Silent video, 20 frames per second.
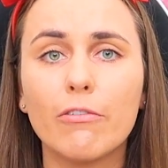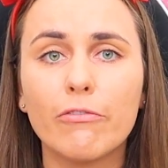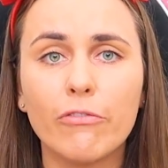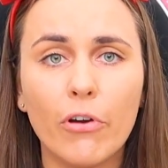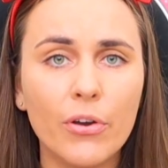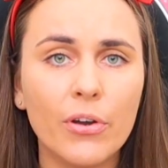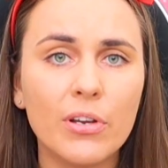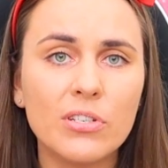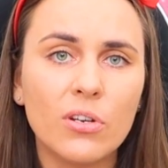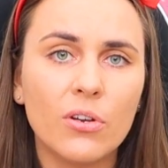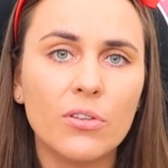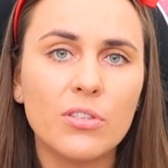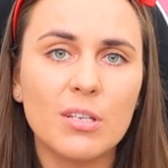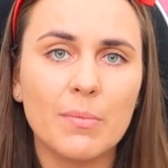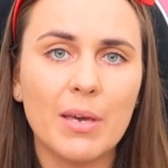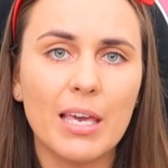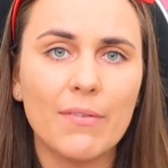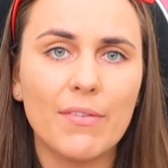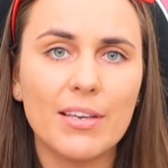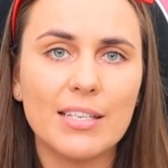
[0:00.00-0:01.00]
focus on
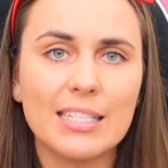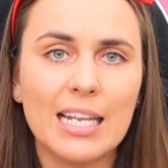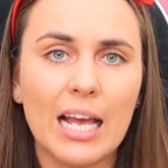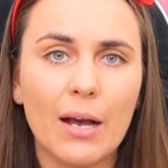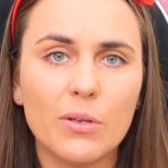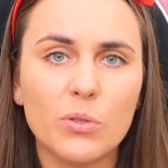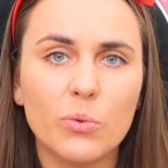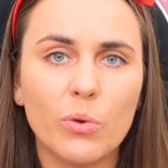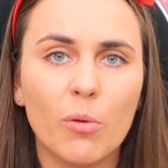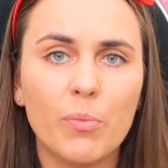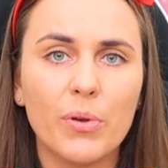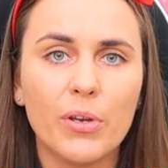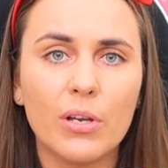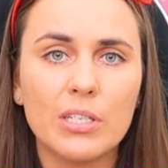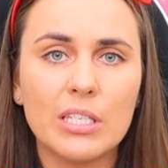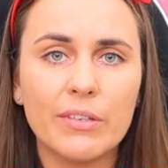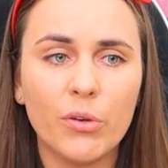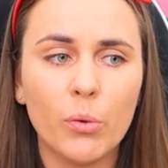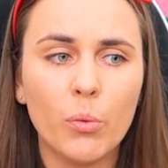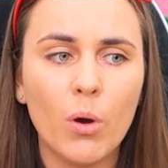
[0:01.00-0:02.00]
some Eevees now as well,
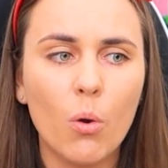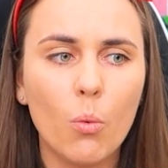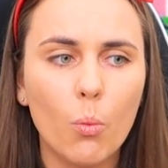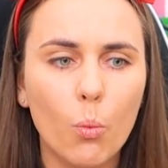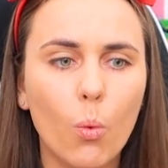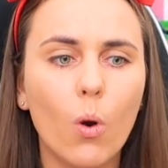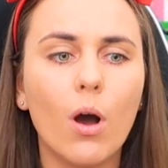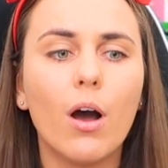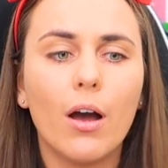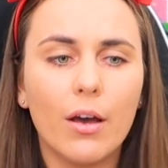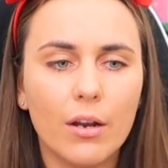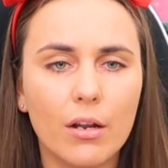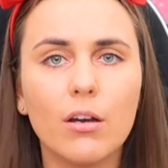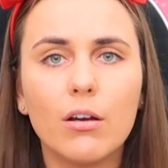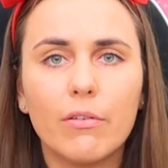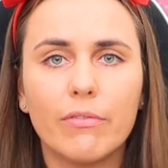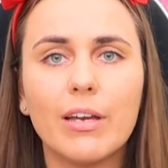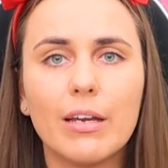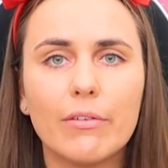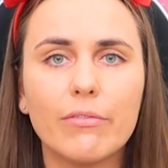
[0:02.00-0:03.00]
because if you want one
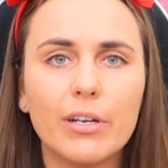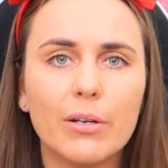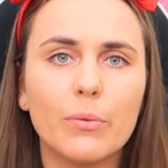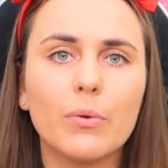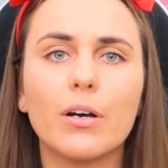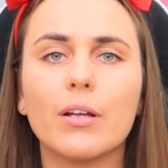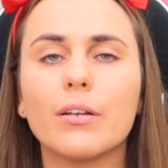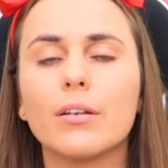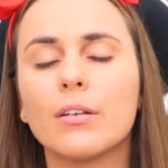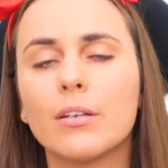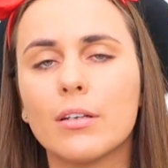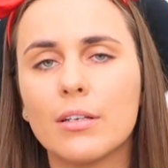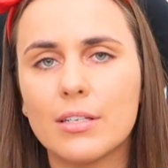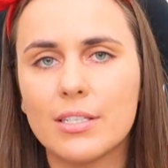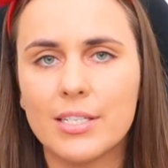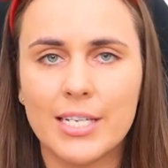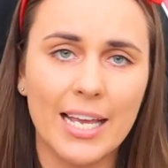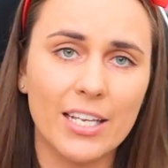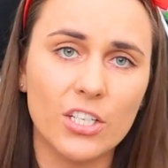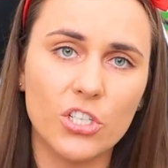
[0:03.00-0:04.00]
of everyone,
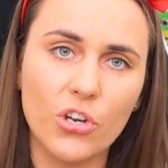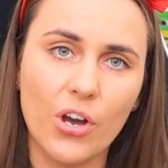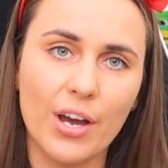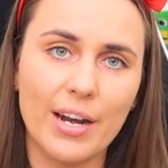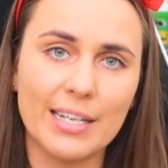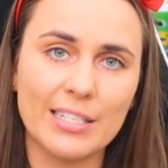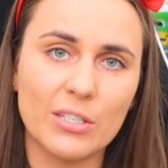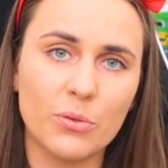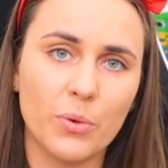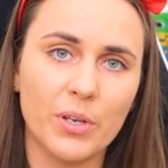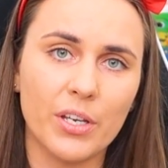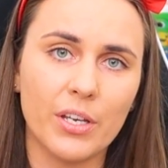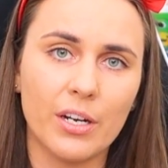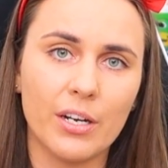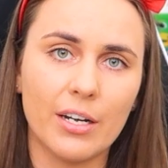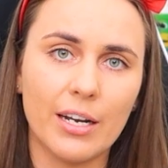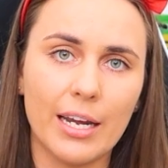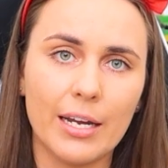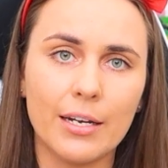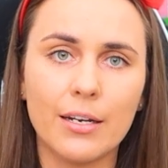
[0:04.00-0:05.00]
10 shinies is what you're
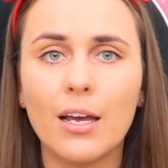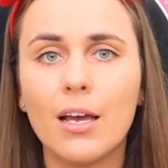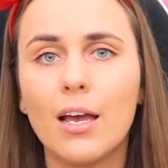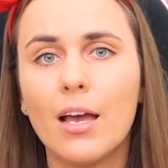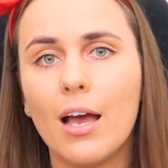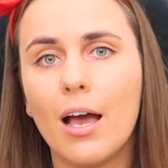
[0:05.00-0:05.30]
going to need.